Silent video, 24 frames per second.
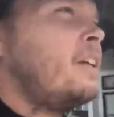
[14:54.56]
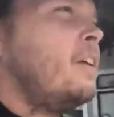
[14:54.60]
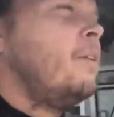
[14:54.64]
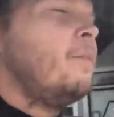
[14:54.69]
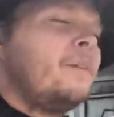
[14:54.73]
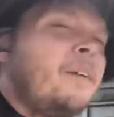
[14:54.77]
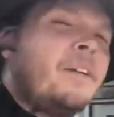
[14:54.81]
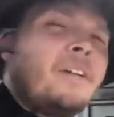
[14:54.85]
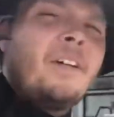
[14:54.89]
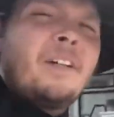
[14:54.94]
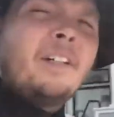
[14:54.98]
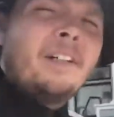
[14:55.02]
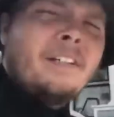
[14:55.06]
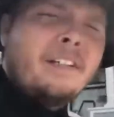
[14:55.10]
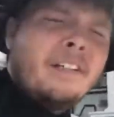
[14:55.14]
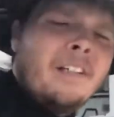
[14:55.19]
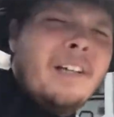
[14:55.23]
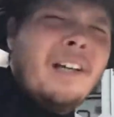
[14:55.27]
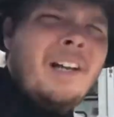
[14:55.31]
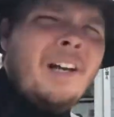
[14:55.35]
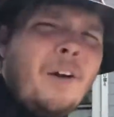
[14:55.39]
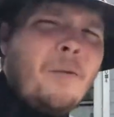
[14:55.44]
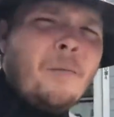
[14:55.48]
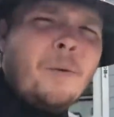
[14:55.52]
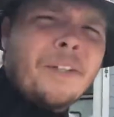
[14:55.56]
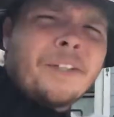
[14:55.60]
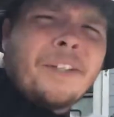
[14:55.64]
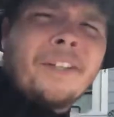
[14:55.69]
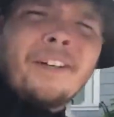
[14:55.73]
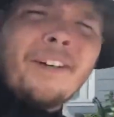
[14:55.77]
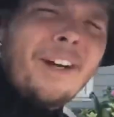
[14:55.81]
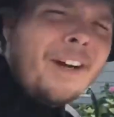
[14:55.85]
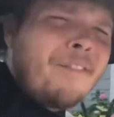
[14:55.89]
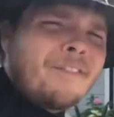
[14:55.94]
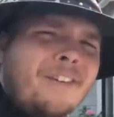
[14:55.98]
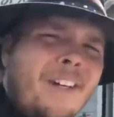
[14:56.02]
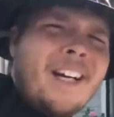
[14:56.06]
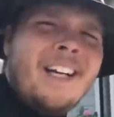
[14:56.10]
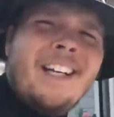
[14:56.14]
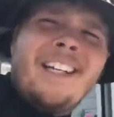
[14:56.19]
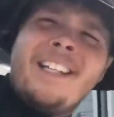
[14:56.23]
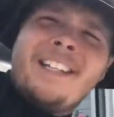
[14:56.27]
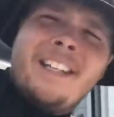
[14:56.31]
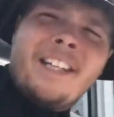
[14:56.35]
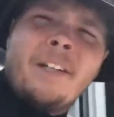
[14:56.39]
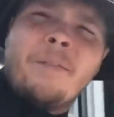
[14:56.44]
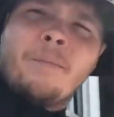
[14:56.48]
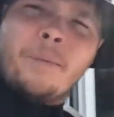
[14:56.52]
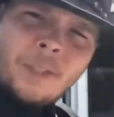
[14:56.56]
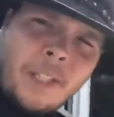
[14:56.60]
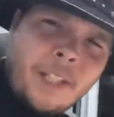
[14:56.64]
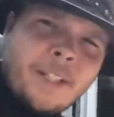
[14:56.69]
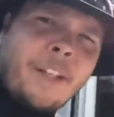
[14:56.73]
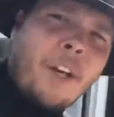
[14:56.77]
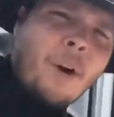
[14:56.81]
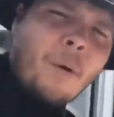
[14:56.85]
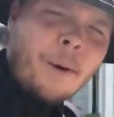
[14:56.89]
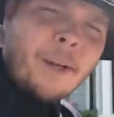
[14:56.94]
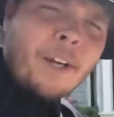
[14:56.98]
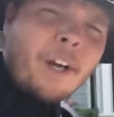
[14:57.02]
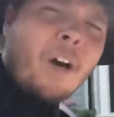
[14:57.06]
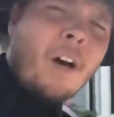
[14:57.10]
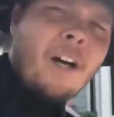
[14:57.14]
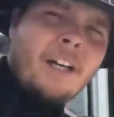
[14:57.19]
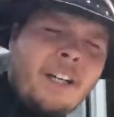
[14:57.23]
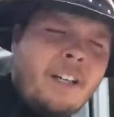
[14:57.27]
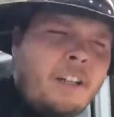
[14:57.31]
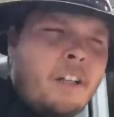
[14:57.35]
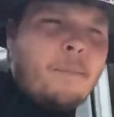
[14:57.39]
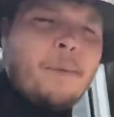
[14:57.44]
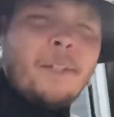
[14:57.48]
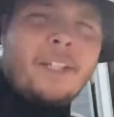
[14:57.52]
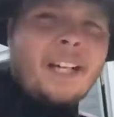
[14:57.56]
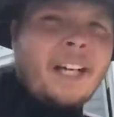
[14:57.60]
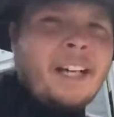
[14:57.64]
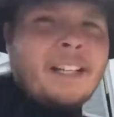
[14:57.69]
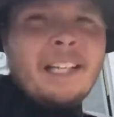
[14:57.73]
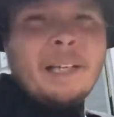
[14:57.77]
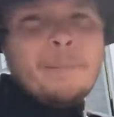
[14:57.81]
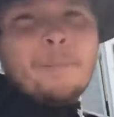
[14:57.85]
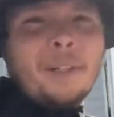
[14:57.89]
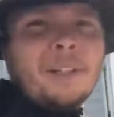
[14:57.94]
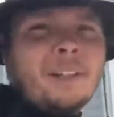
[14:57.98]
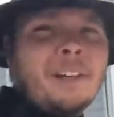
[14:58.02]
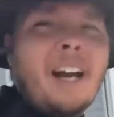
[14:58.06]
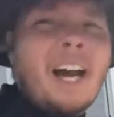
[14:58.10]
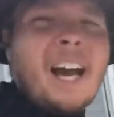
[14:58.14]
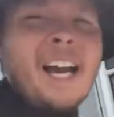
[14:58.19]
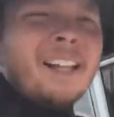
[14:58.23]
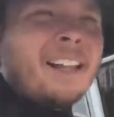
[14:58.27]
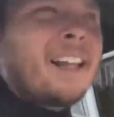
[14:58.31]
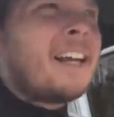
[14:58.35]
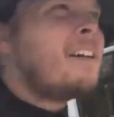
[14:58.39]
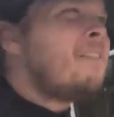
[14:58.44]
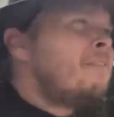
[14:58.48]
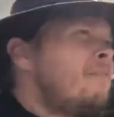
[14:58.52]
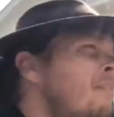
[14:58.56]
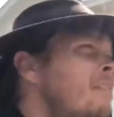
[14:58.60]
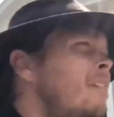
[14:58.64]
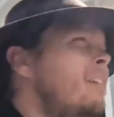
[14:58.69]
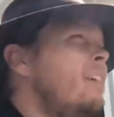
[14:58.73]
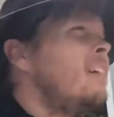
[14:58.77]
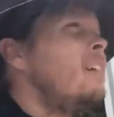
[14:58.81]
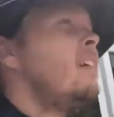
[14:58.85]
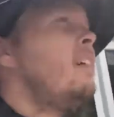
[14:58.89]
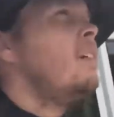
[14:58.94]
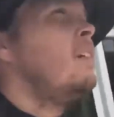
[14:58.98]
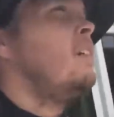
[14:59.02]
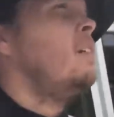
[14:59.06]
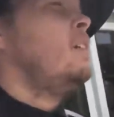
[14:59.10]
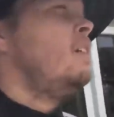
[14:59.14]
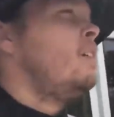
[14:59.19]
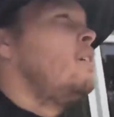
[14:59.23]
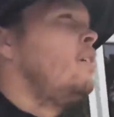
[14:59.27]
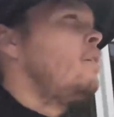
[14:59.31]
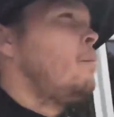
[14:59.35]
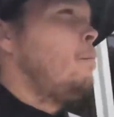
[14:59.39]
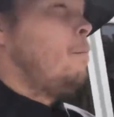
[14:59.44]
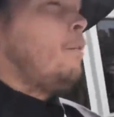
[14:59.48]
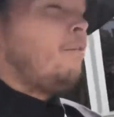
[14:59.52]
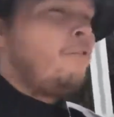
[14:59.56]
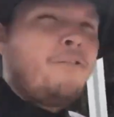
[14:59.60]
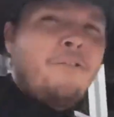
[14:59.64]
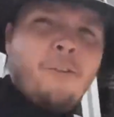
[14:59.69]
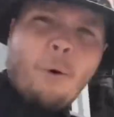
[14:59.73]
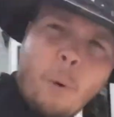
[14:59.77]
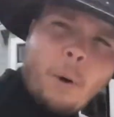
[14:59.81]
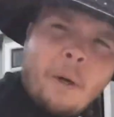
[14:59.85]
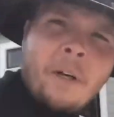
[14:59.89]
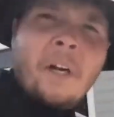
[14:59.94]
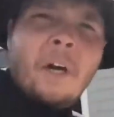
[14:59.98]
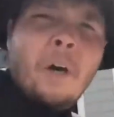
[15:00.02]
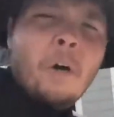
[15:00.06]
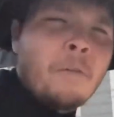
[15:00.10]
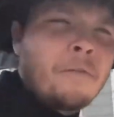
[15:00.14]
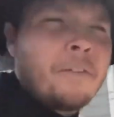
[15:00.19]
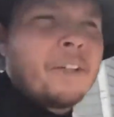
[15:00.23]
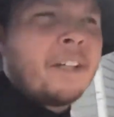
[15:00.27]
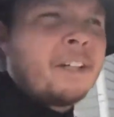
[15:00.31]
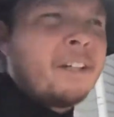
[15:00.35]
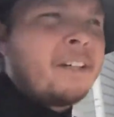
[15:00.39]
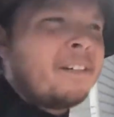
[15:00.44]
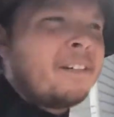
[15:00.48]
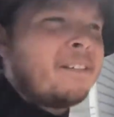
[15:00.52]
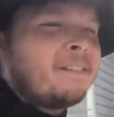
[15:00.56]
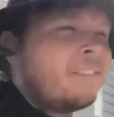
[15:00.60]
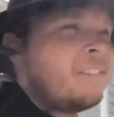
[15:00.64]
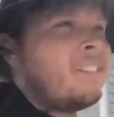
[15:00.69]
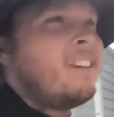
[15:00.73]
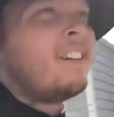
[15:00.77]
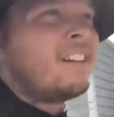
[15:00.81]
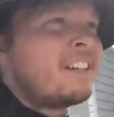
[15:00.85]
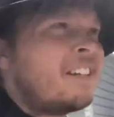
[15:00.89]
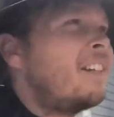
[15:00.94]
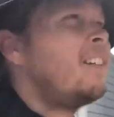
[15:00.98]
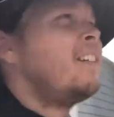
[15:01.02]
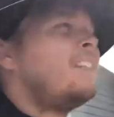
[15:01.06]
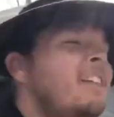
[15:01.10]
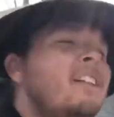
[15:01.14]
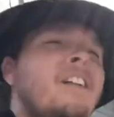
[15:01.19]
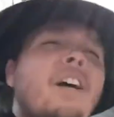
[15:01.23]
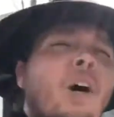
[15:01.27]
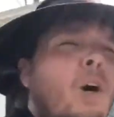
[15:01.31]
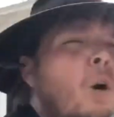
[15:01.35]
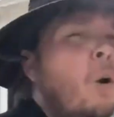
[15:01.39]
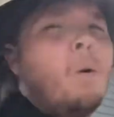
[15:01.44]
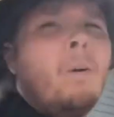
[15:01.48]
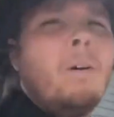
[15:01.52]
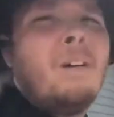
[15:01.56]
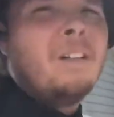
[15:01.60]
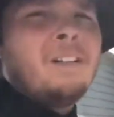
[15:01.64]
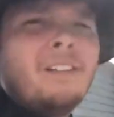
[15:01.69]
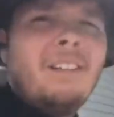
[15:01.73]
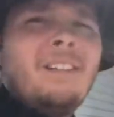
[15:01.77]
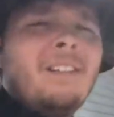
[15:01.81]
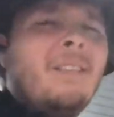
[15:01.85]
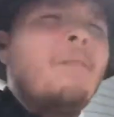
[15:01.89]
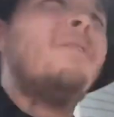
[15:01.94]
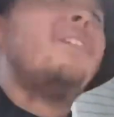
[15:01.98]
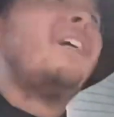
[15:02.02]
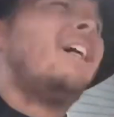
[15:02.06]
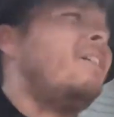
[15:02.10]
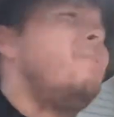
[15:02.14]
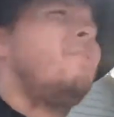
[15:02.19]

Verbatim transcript: going on here. Was there ever anything really going on here besides that Miller High Life? before COVID? Honestly, no. Not